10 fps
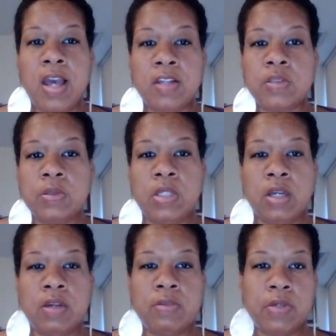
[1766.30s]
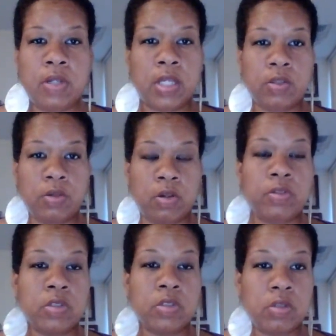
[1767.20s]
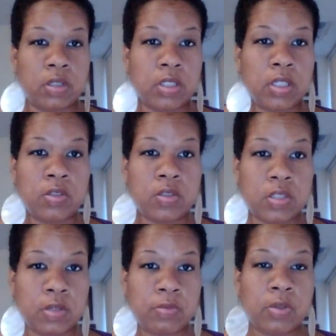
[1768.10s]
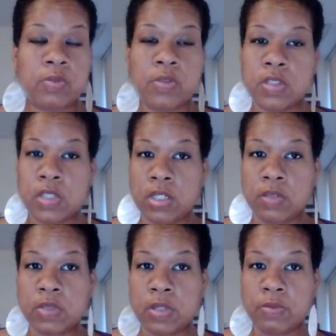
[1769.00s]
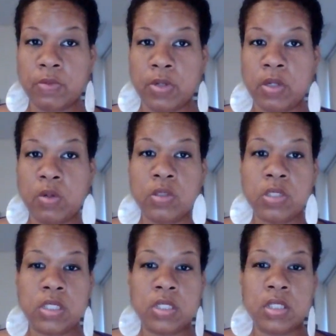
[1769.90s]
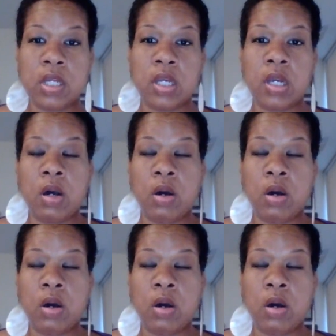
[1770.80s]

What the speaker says: Actually, I feel like, if you're struggling and you're suffering for the sake of suffering, or just to say,